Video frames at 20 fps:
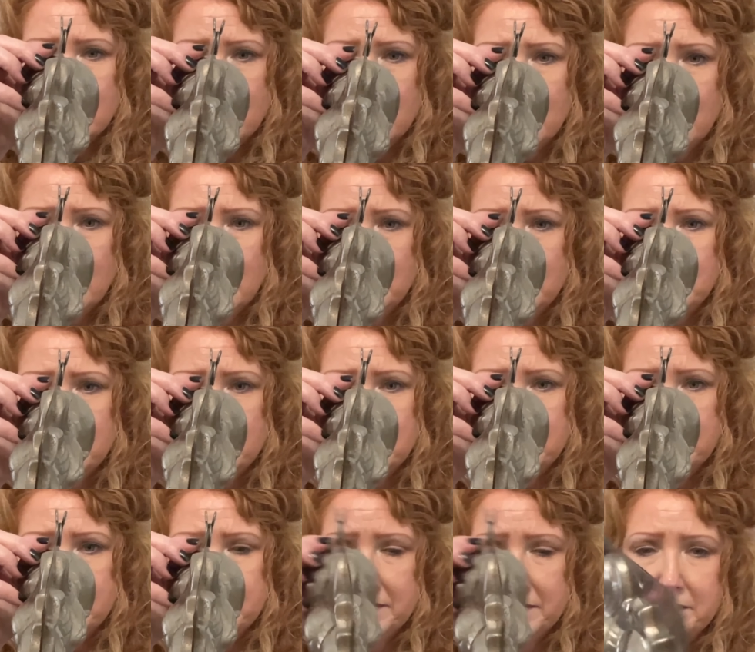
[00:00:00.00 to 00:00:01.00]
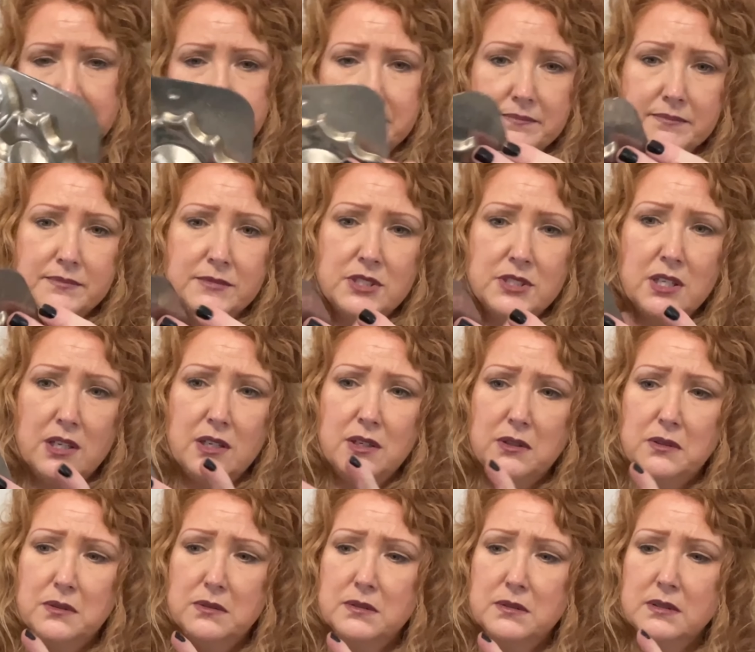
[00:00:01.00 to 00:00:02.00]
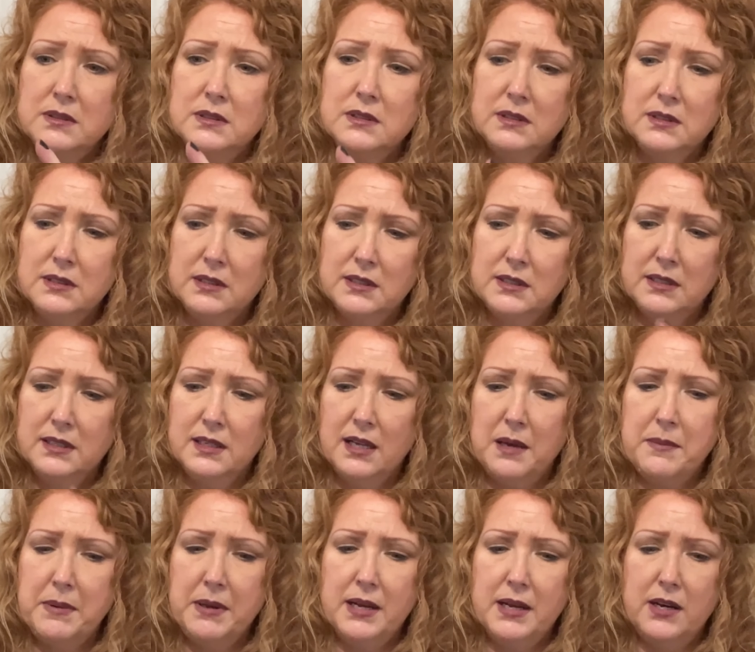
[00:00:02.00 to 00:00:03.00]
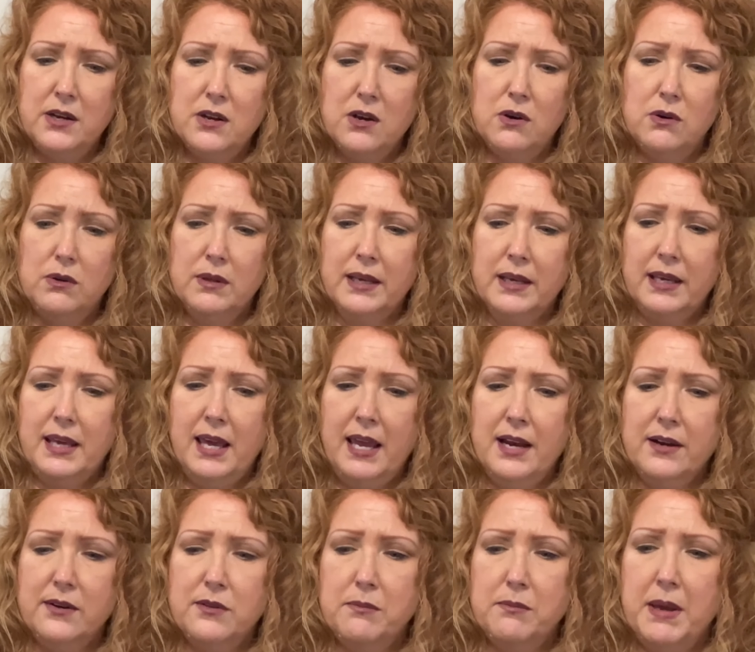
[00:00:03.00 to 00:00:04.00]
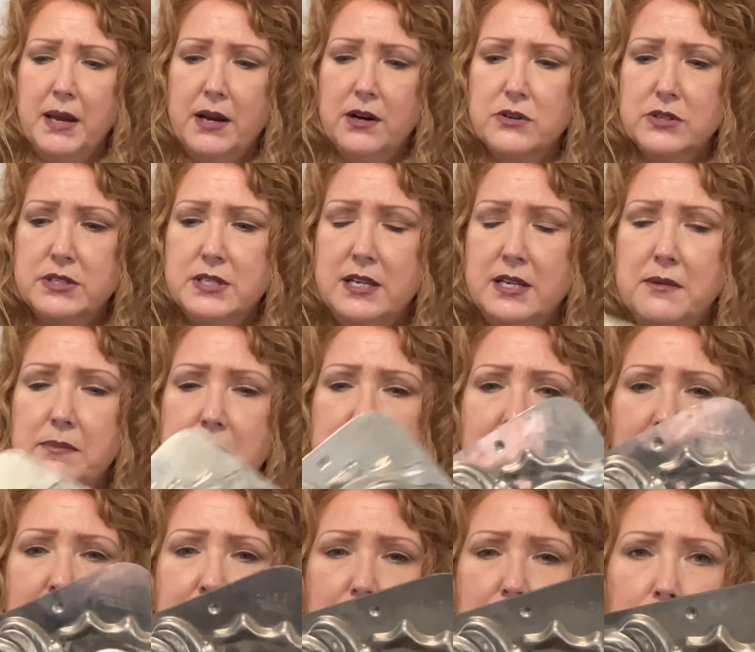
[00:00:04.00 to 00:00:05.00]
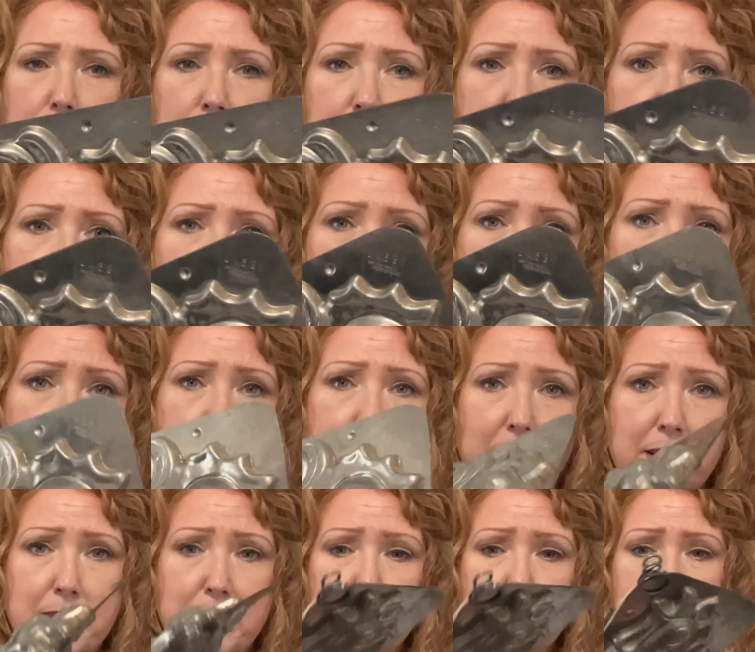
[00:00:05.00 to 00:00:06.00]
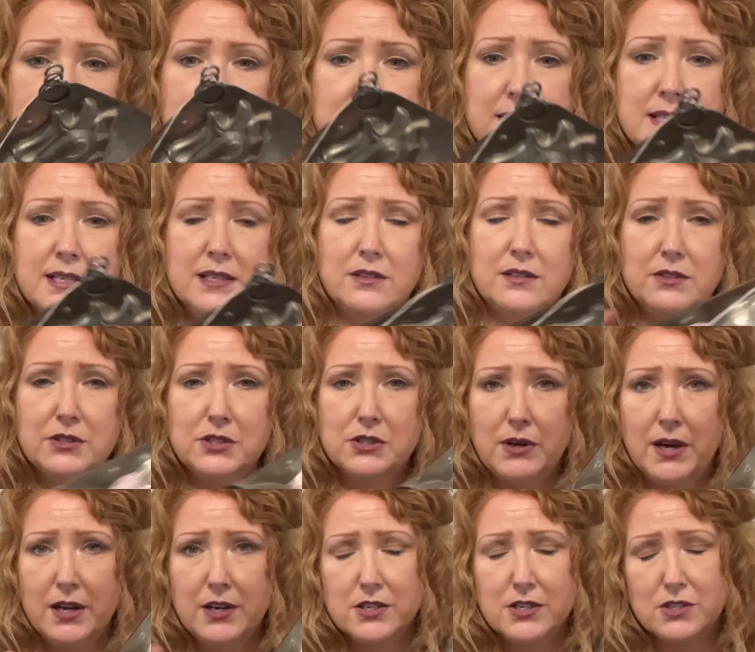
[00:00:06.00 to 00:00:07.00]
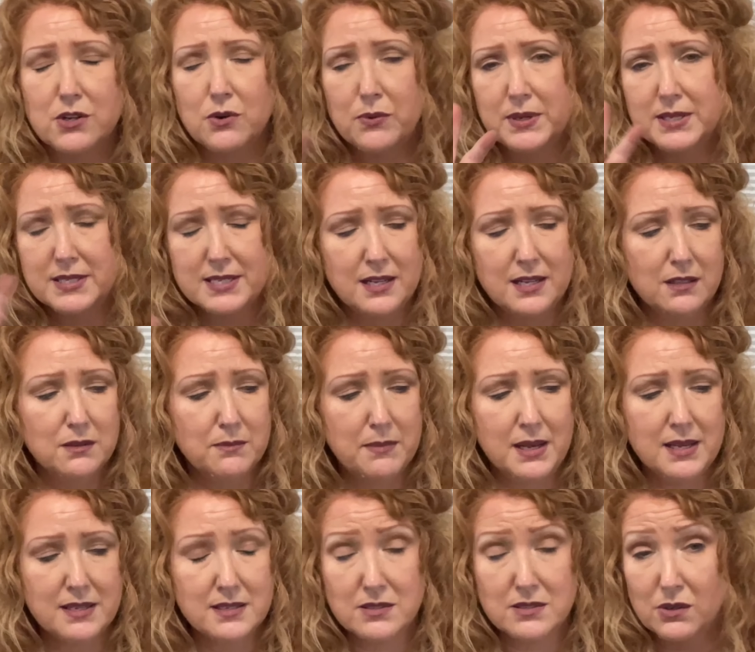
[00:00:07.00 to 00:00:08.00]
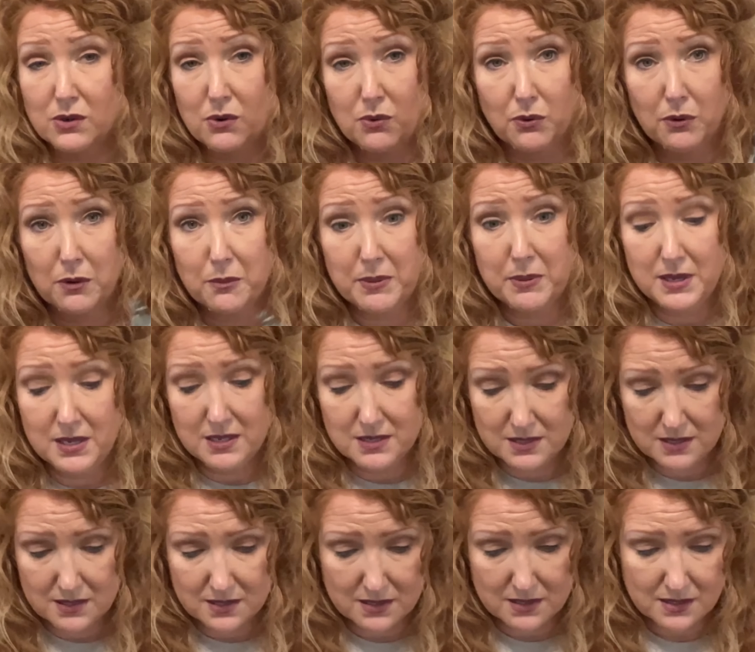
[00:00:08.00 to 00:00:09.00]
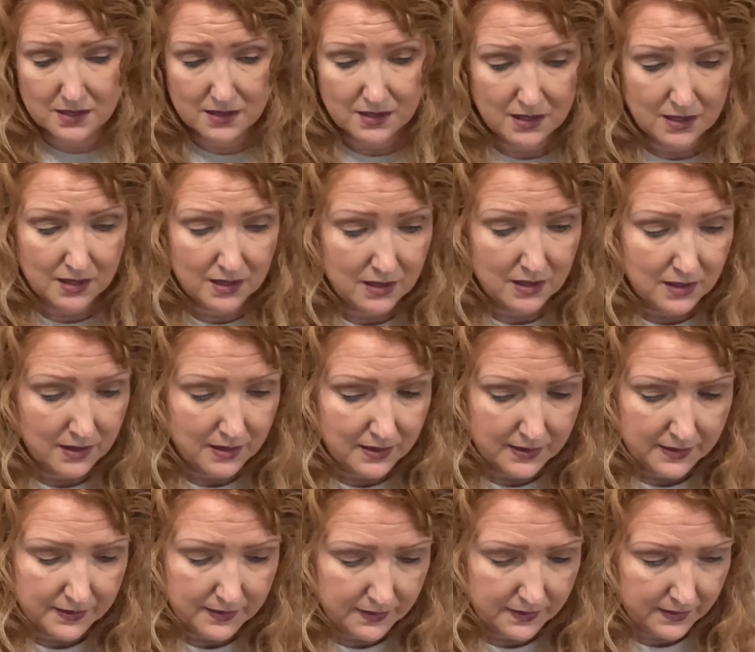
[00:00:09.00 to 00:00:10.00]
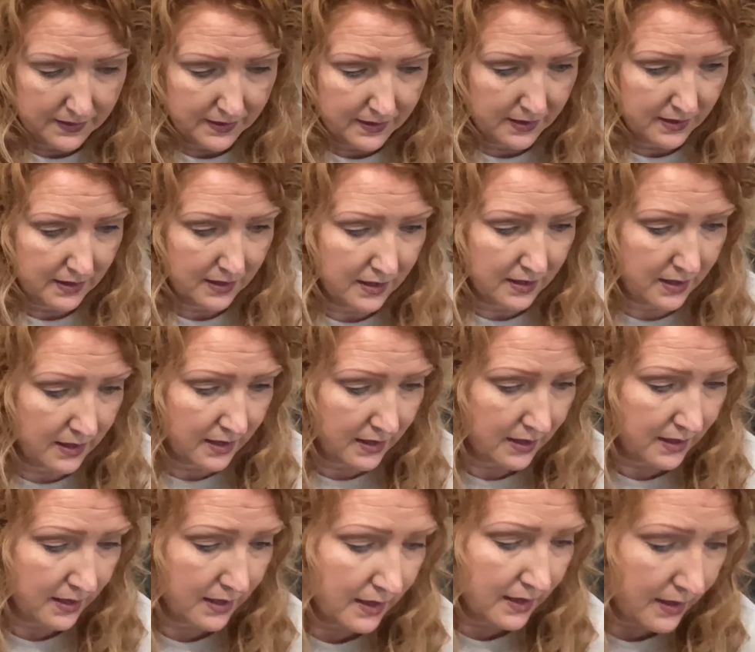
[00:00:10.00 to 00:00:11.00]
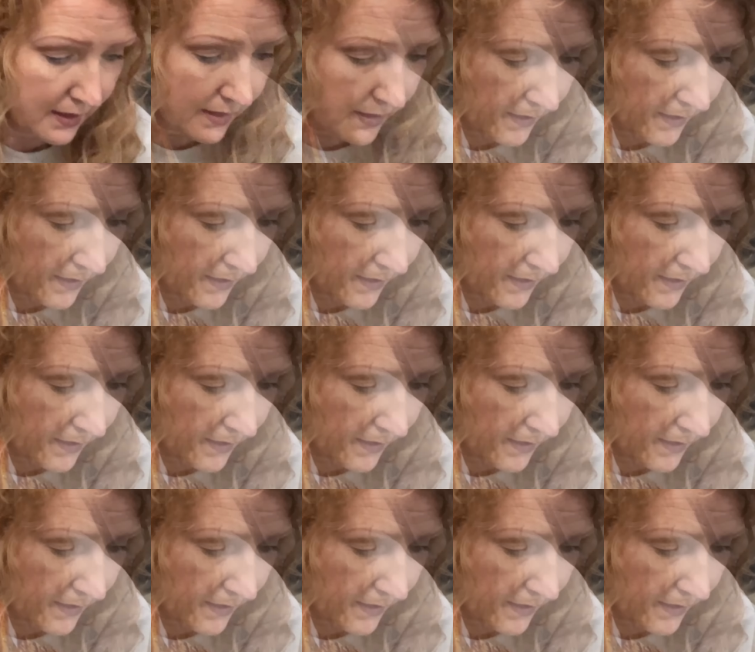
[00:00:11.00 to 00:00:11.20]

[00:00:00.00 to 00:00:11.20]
Um, so I mean, I know like candle makers need them to have a really big, big seal, so I just always sell them as decor pieces. And